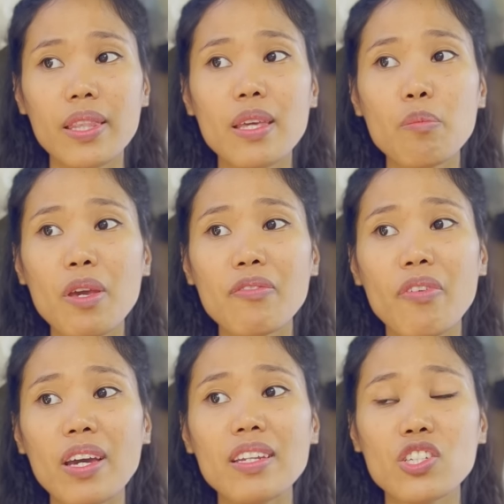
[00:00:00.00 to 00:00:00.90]
and they may
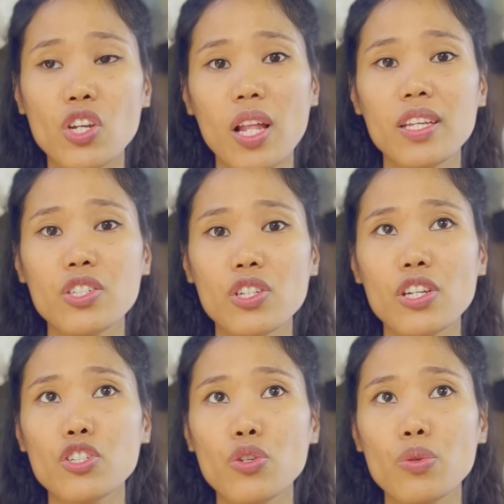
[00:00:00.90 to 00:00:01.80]
find it
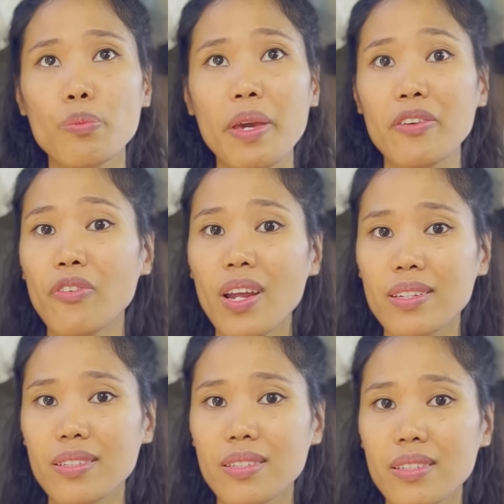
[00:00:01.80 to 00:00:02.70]
challenging to make
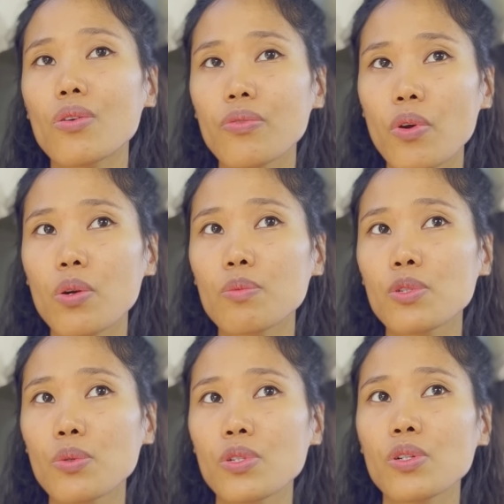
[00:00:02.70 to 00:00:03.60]
friends or form
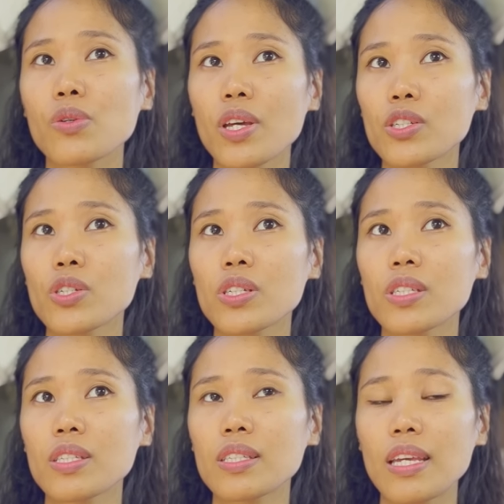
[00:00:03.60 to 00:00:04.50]
social
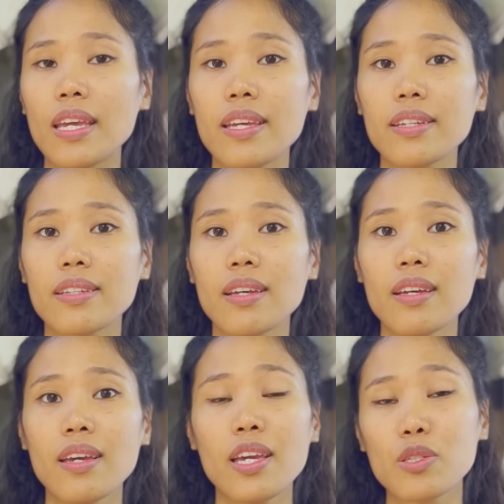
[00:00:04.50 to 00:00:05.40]
connections in
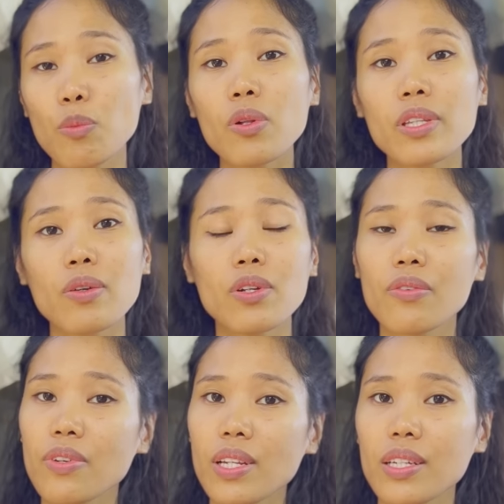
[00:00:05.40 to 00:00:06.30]
a small town
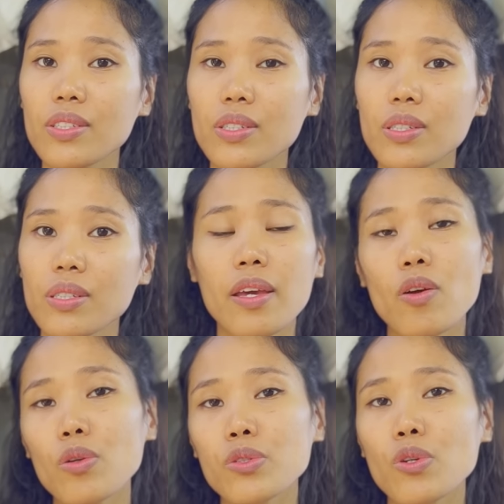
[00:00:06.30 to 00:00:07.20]
or village. And
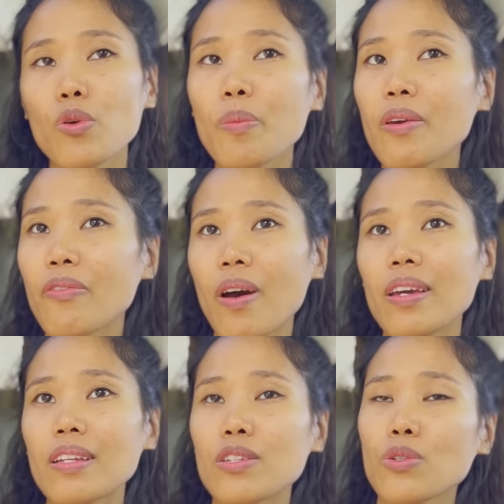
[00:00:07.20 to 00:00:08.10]
also, you may
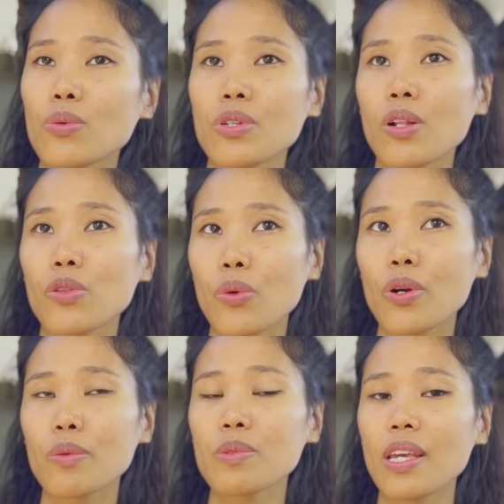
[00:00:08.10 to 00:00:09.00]
find that the social
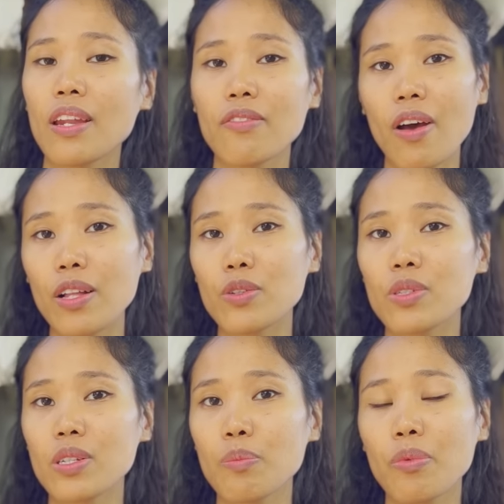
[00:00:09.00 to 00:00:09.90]
norms and
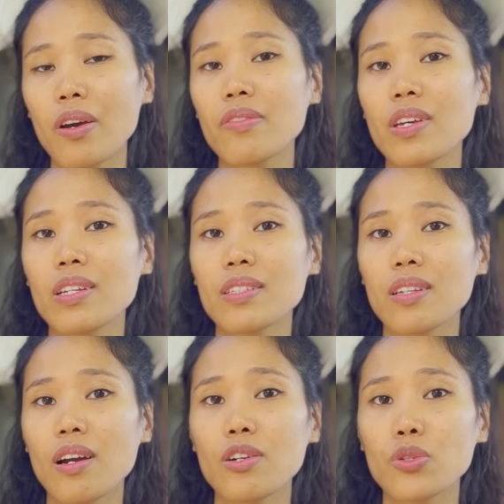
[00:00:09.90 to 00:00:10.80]
values in the
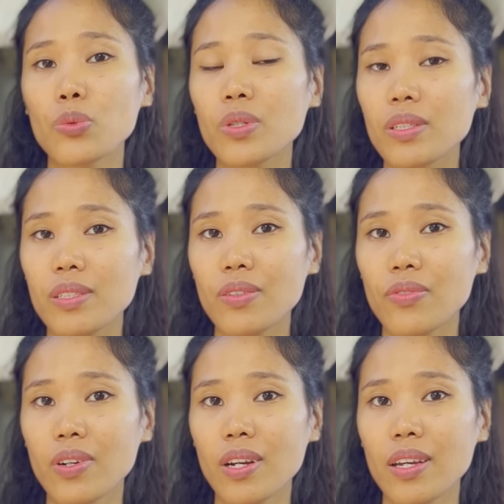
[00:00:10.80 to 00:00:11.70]
province are totally
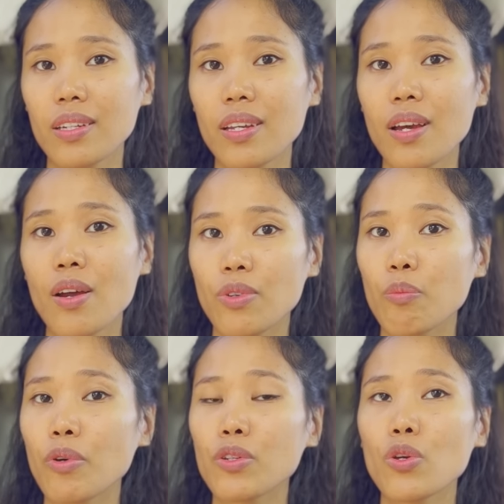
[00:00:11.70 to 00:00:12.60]
different from
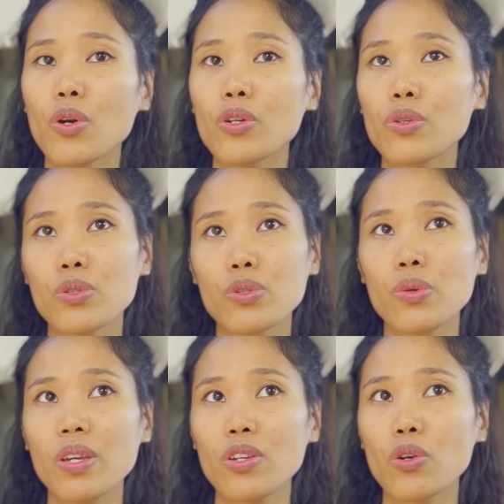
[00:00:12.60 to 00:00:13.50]
what you are used to
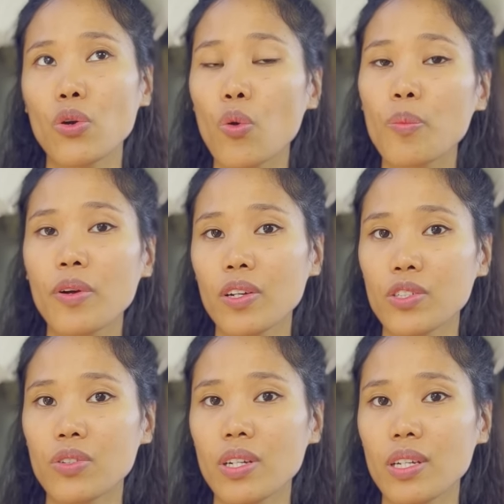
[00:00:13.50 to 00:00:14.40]
in your home
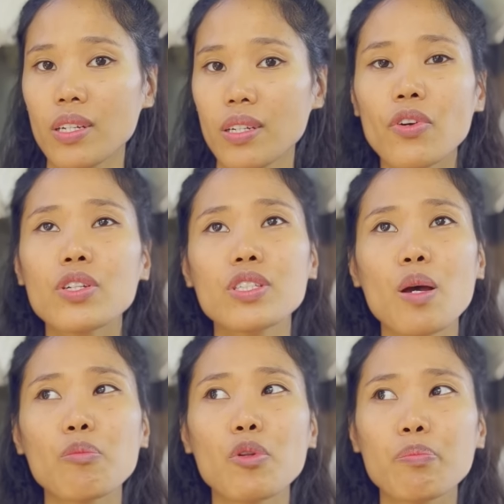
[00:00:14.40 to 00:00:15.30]
country. For
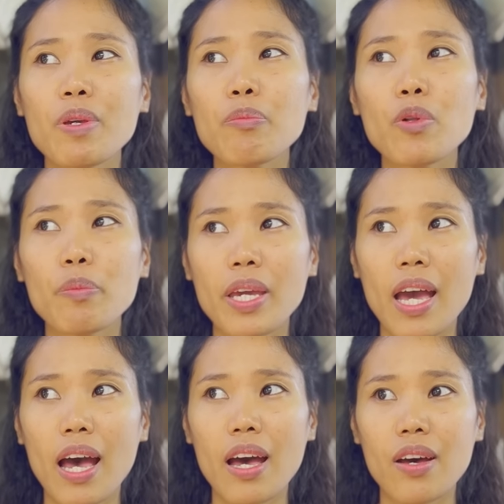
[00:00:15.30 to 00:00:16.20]
example, people may
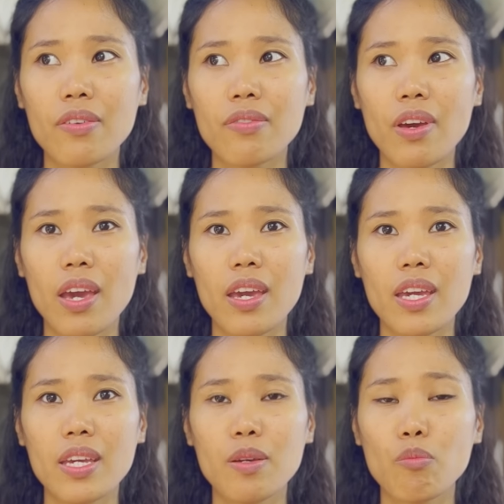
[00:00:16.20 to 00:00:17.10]
have
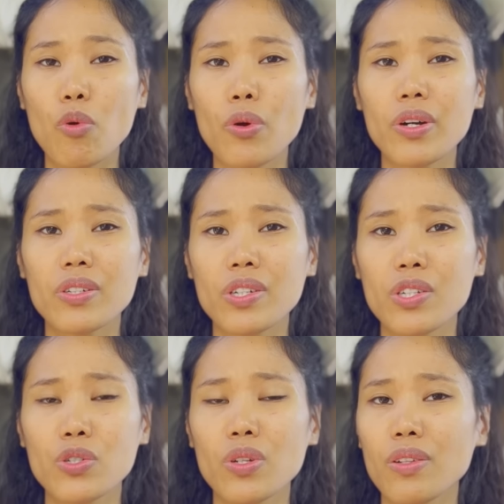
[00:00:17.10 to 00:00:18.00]
a more
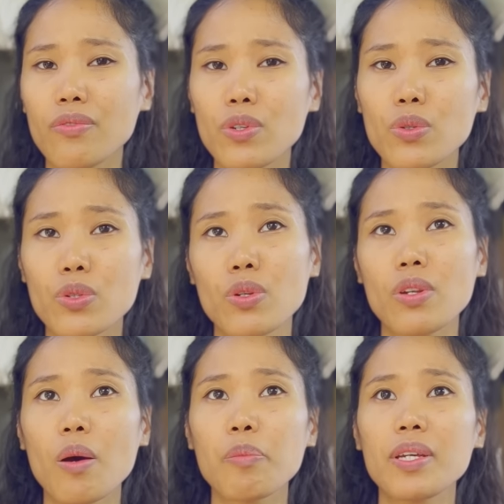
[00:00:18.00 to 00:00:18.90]
traditional views on
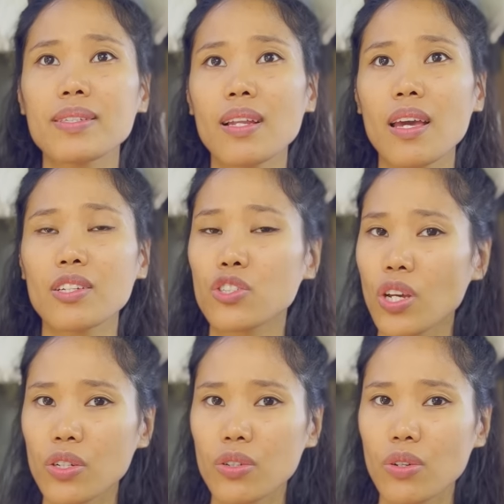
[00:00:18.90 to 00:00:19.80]
topics like
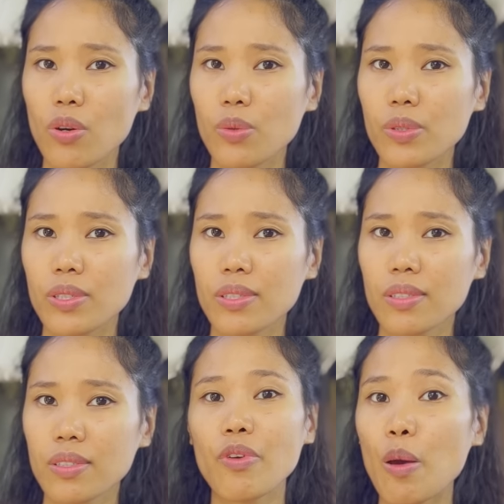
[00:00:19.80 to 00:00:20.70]
gender roles,
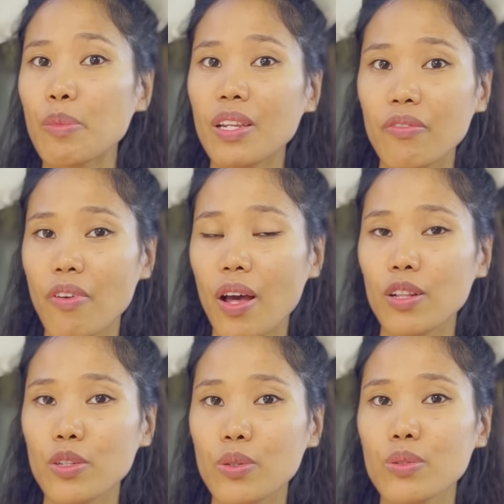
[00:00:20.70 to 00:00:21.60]
family
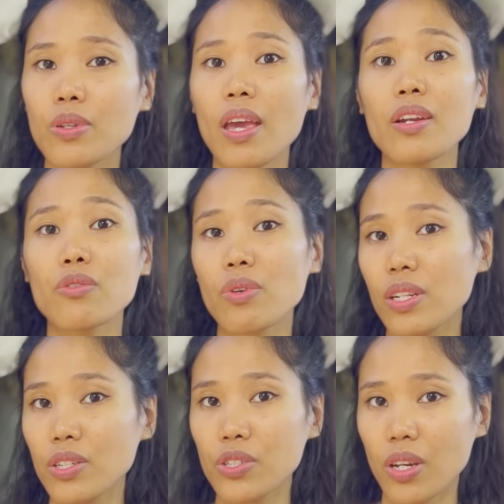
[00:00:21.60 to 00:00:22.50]
values, and
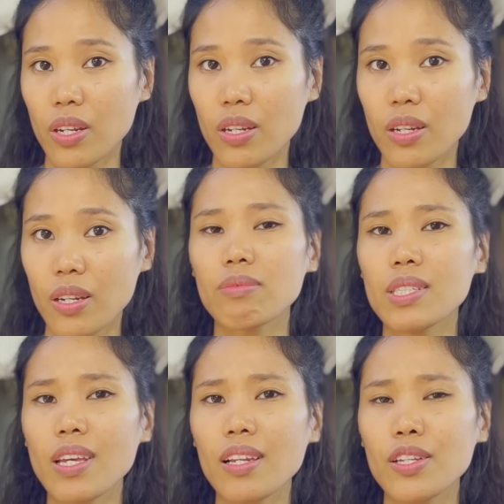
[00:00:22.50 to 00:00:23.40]
religion.
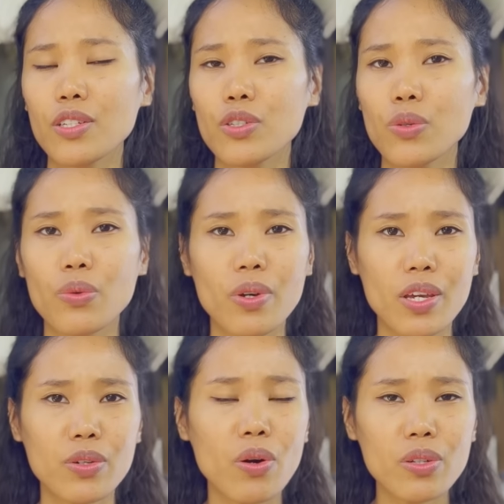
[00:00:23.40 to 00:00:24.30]
This can lead to
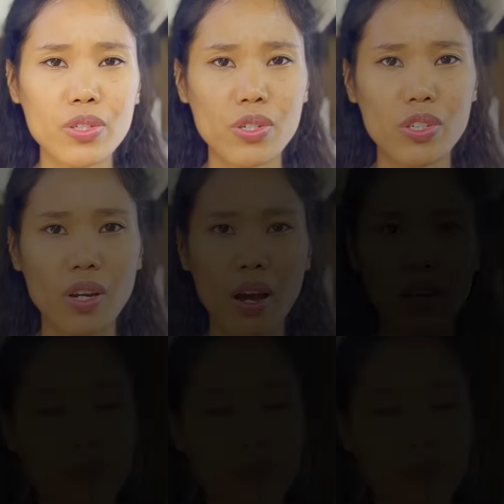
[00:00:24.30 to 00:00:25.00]
a culture shock.